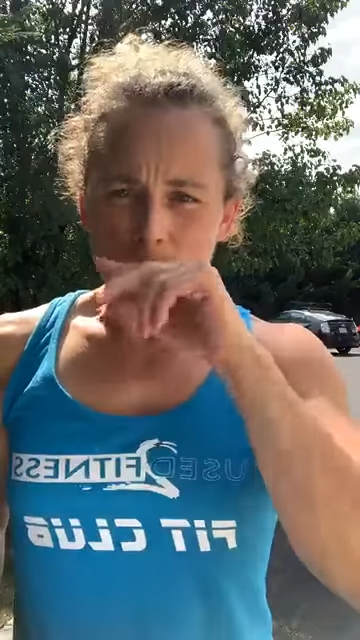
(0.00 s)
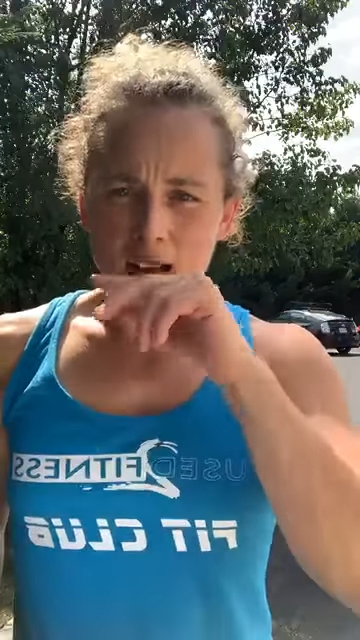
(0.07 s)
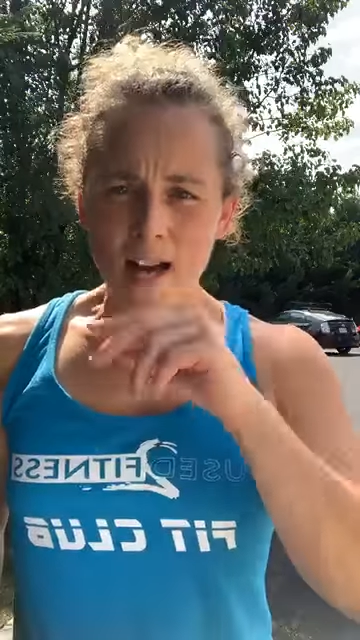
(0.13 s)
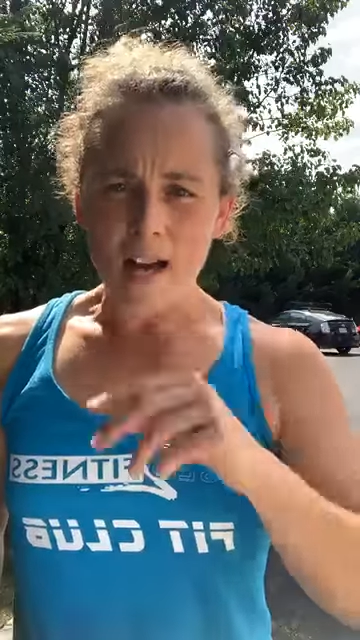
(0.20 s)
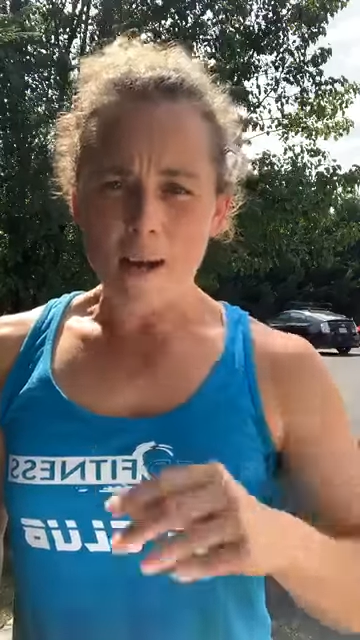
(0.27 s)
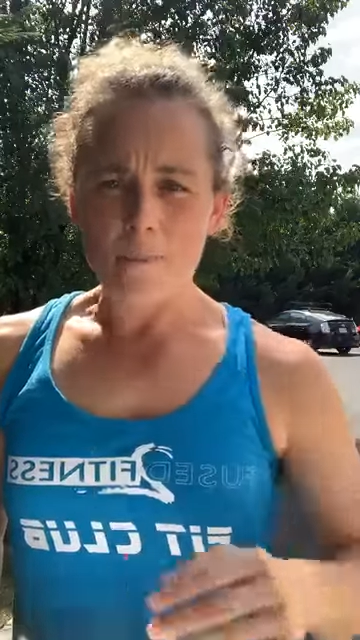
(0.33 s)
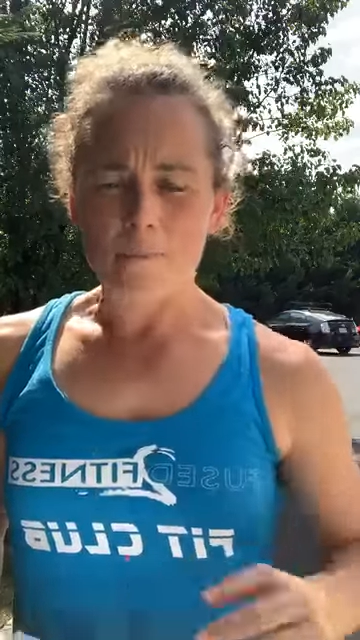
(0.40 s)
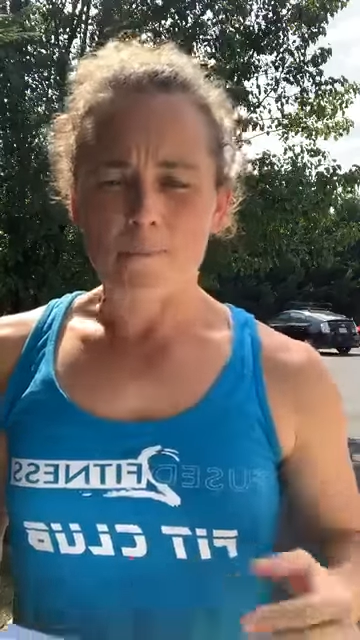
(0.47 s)

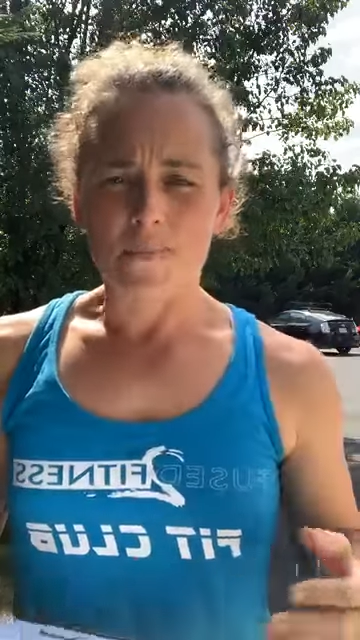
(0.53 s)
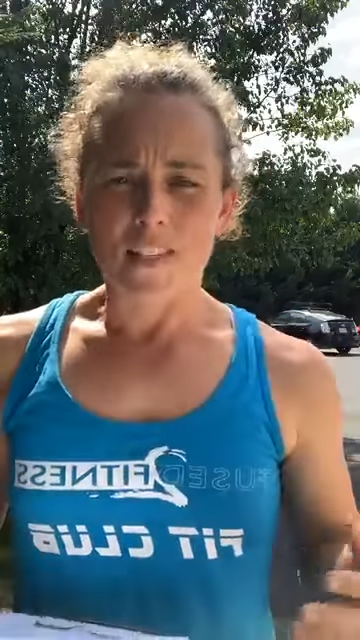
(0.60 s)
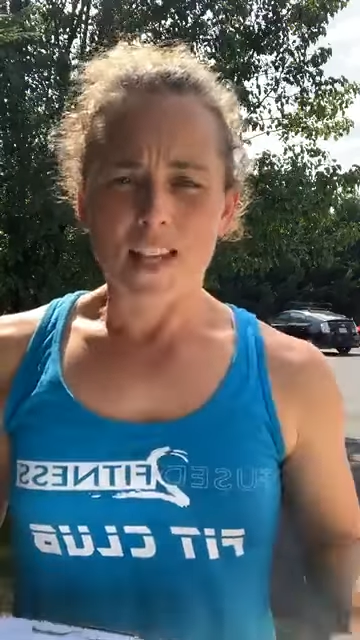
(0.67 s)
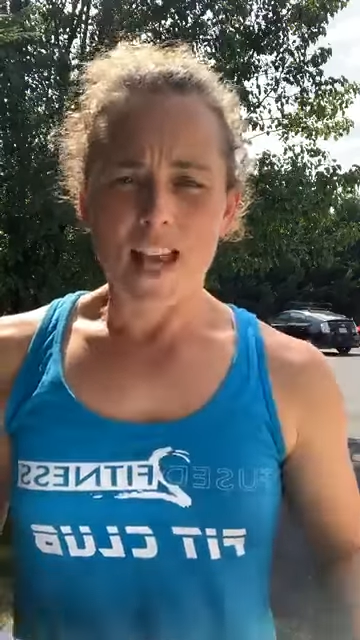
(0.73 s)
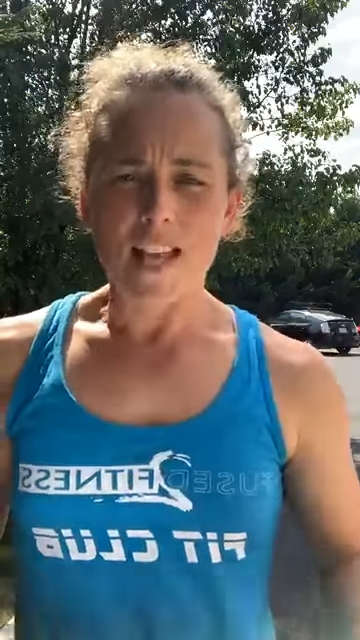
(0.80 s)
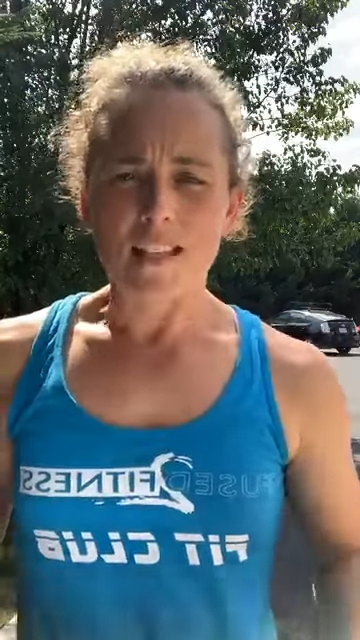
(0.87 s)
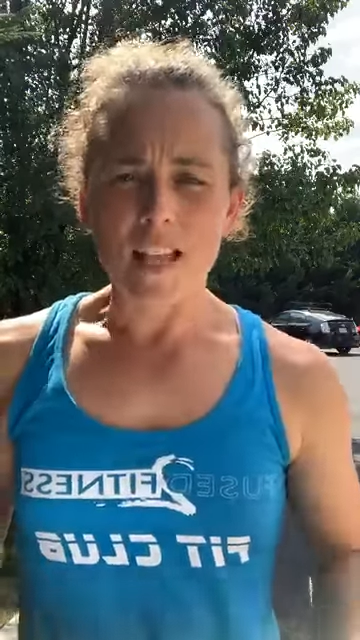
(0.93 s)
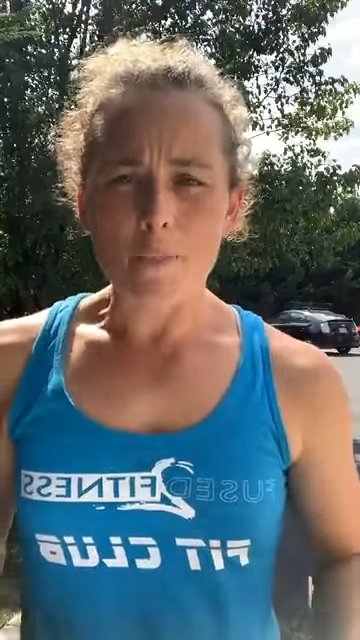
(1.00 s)
And
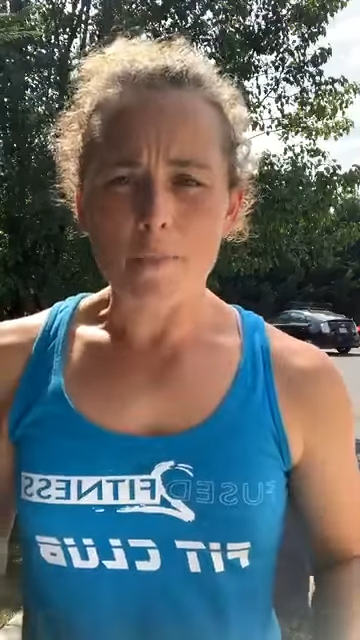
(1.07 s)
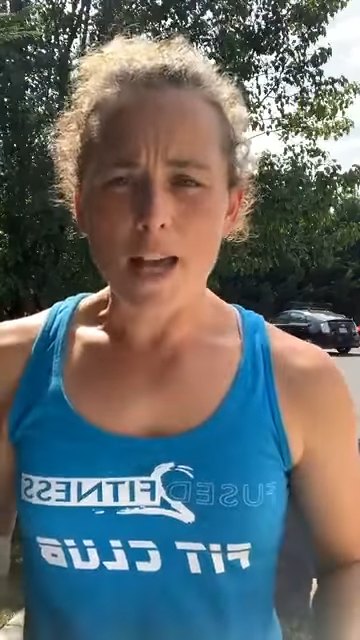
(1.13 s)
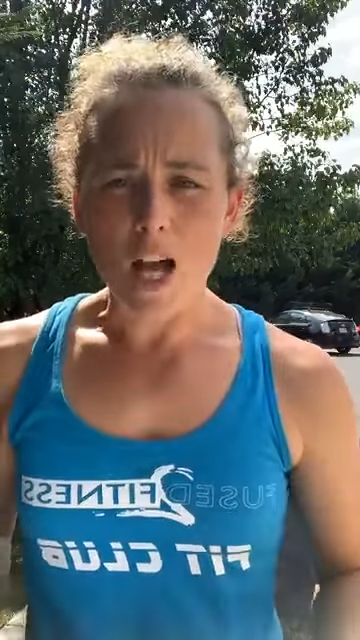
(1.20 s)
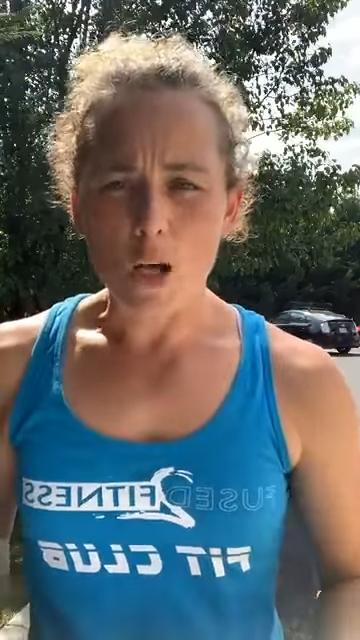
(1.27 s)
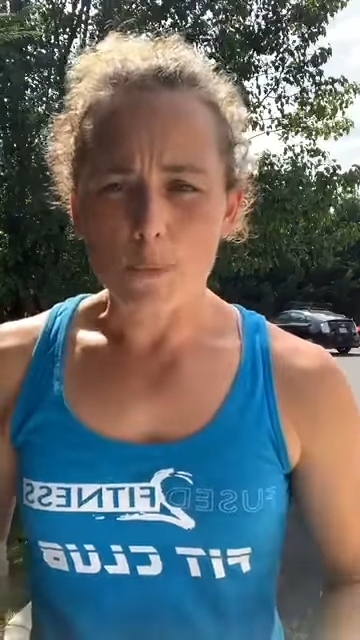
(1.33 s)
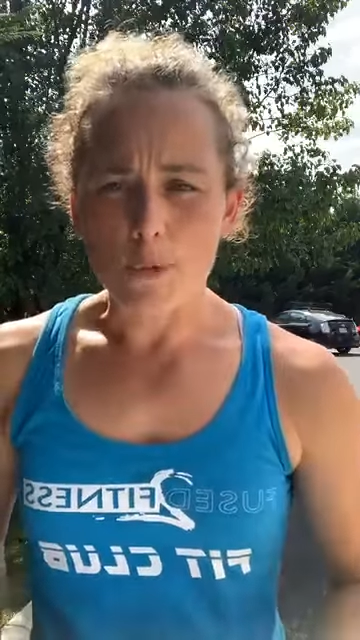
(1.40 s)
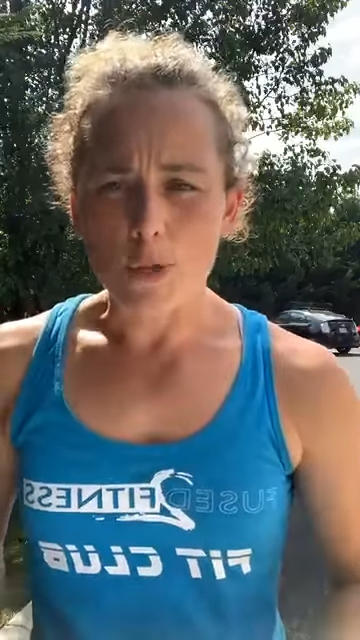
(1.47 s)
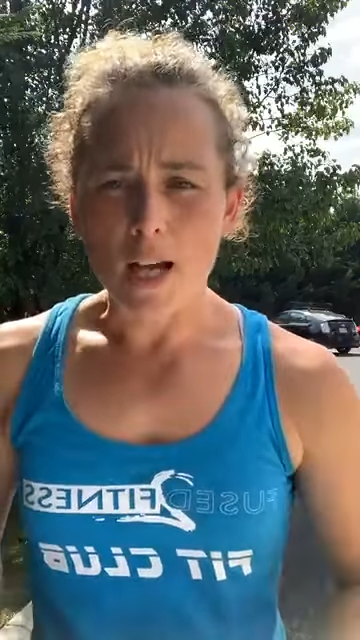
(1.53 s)
let me
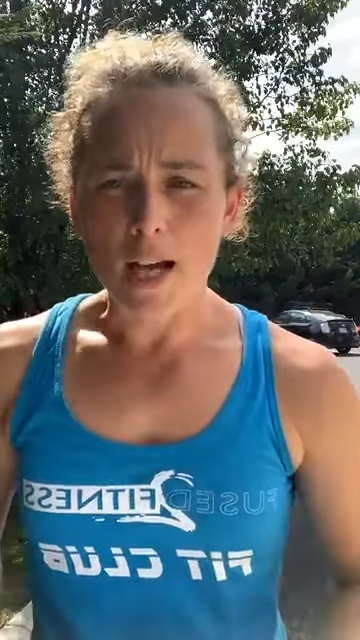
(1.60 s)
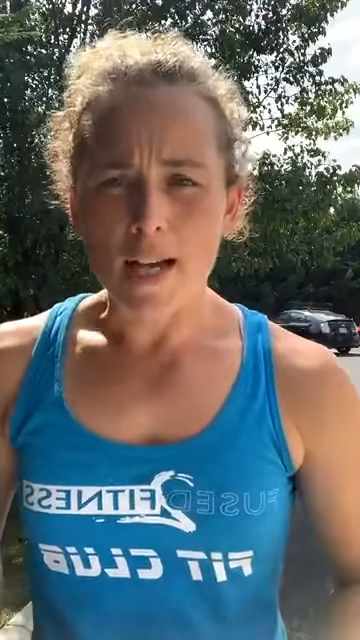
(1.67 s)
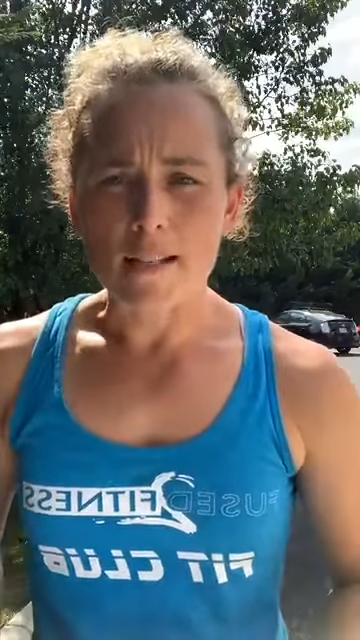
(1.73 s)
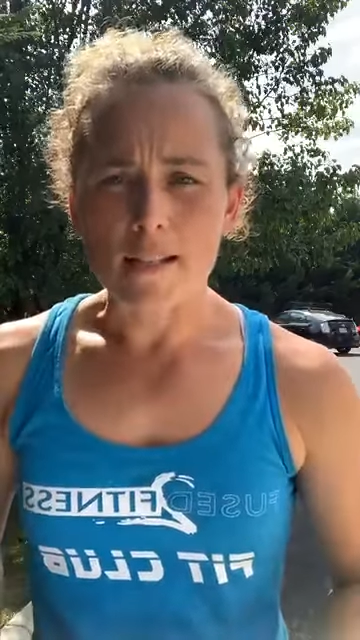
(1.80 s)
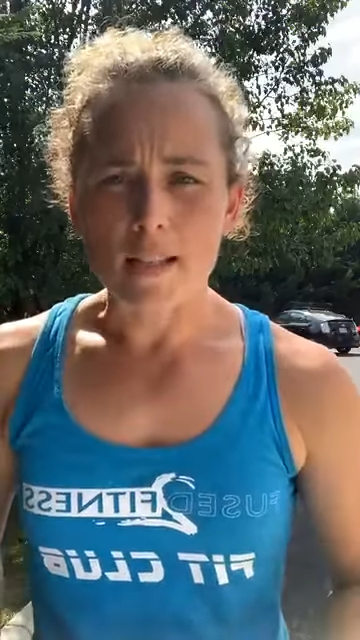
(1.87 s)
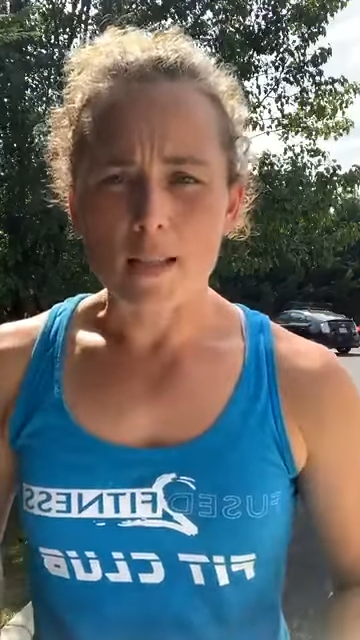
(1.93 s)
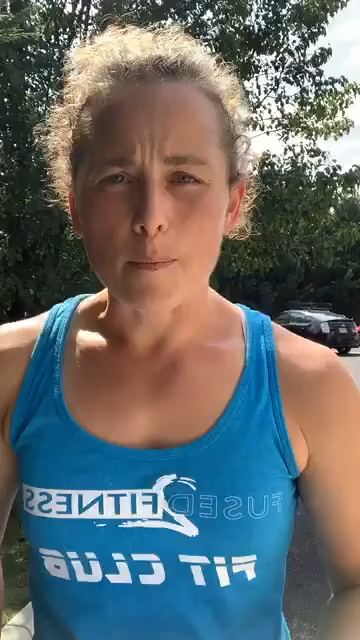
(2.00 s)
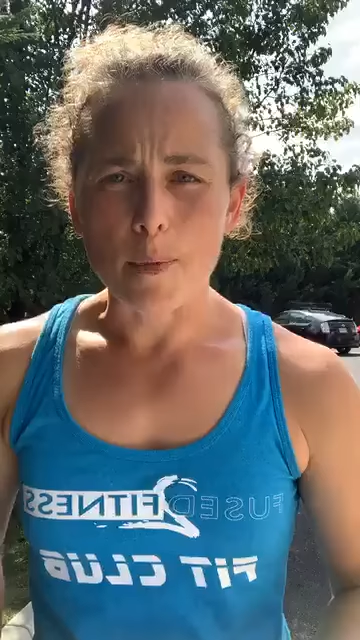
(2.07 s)
help you
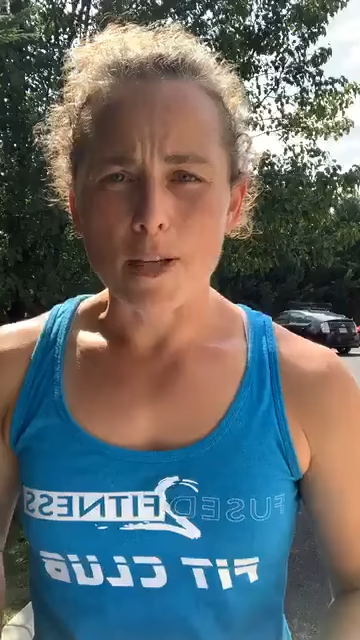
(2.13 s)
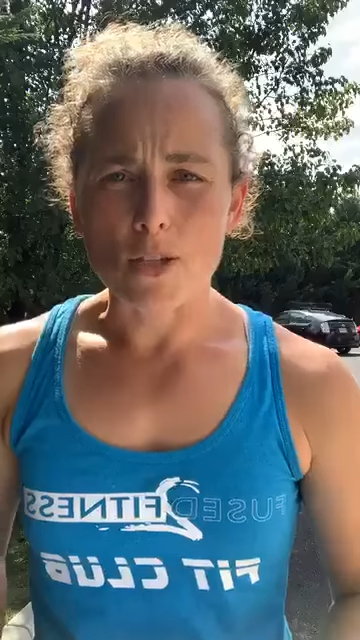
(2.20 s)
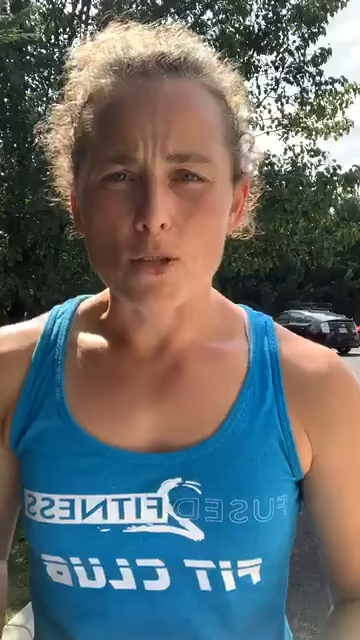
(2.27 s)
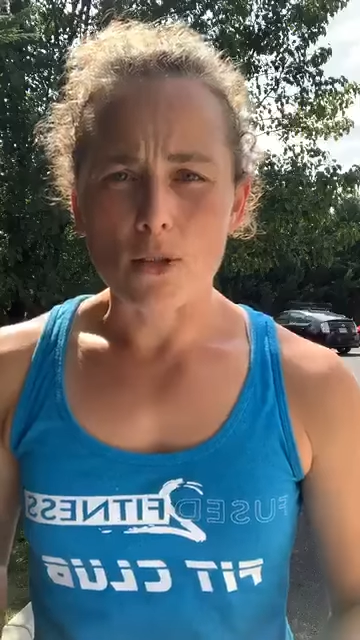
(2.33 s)
guys get the best